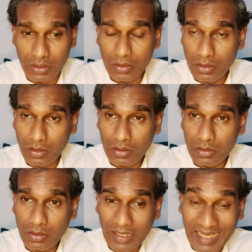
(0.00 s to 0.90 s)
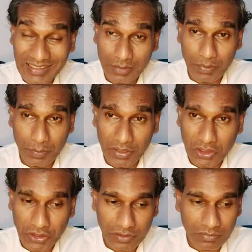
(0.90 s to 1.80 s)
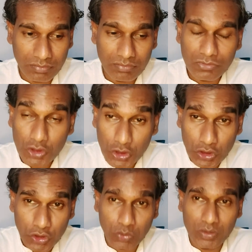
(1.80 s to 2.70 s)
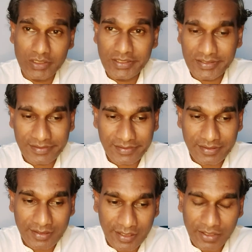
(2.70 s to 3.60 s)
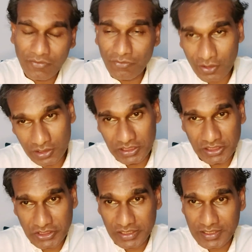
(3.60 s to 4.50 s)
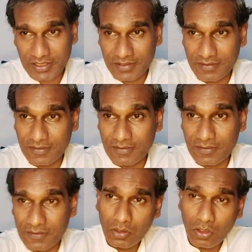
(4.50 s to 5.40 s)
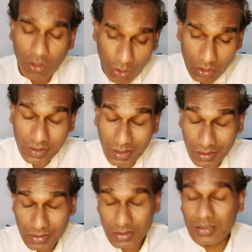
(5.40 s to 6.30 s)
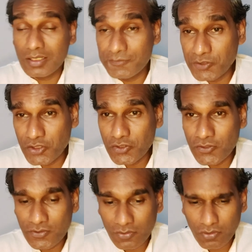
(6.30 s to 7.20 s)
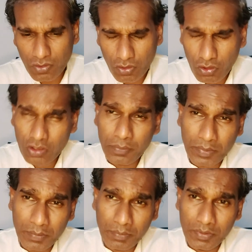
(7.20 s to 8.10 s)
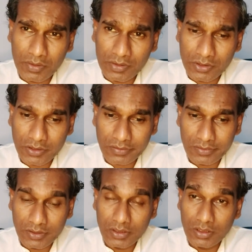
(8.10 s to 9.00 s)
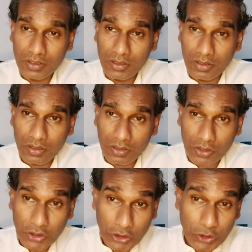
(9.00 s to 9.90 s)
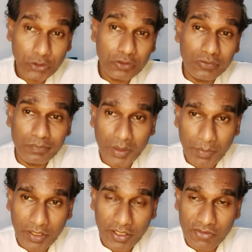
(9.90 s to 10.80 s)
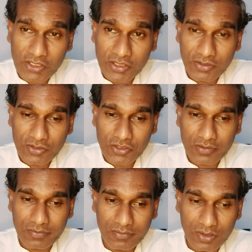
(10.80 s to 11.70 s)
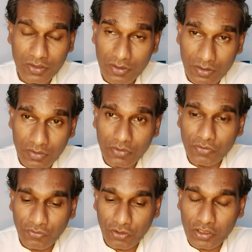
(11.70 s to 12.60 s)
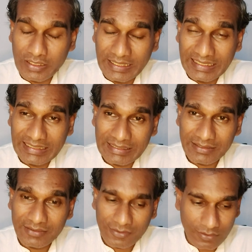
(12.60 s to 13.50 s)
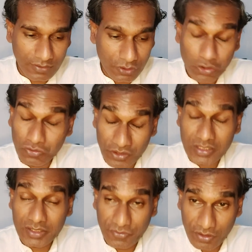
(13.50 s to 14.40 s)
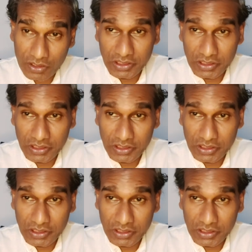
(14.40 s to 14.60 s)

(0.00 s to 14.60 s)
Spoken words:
as a preparation towards the world destruction? All religious scriptures are prepared to prepare ourselves to face the world destruction.